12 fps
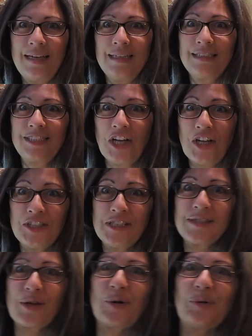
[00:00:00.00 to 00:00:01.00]
it done
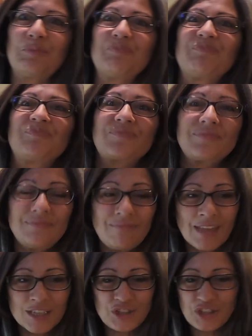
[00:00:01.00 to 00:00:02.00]
so
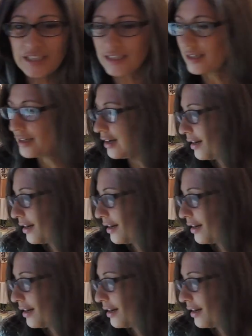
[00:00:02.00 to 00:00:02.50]
she can